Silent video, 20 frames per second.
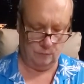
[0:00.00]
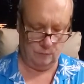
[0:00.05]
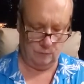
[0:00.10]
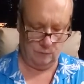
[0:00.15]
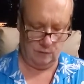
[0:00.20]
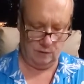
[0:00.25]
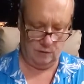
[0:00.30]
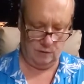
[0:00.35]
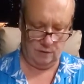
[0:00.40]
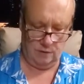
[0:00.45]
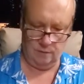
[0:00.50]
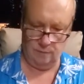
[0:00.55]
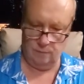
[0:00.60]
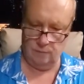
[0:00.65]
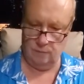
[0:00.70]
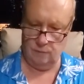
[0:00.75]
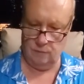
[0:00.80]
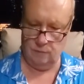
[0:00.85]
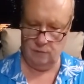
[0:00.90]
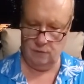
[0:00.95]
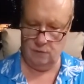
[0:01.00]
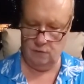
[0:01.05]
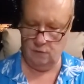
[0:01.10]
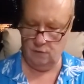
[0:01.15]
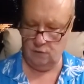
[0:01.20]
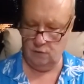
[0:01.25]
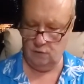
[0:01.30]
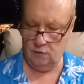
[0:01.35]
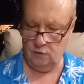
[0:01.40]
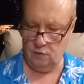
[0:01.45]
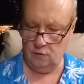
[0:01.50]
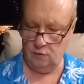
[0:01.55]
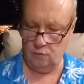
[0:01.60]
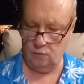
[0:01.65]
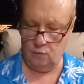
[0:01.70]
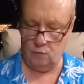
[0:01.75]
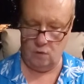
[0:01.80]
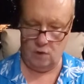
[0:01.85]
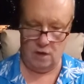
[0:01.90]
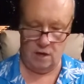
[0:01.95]
Okay.
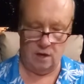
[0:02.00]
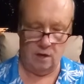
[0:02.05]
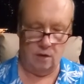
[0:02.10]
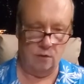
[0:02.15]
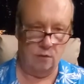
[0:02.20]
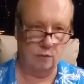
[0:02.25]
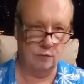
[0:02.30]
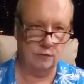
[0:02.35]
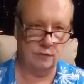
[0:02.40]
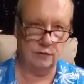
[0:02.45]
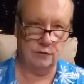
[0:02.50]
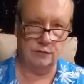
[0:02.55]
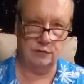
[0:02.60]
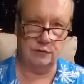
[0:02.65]
Wow, the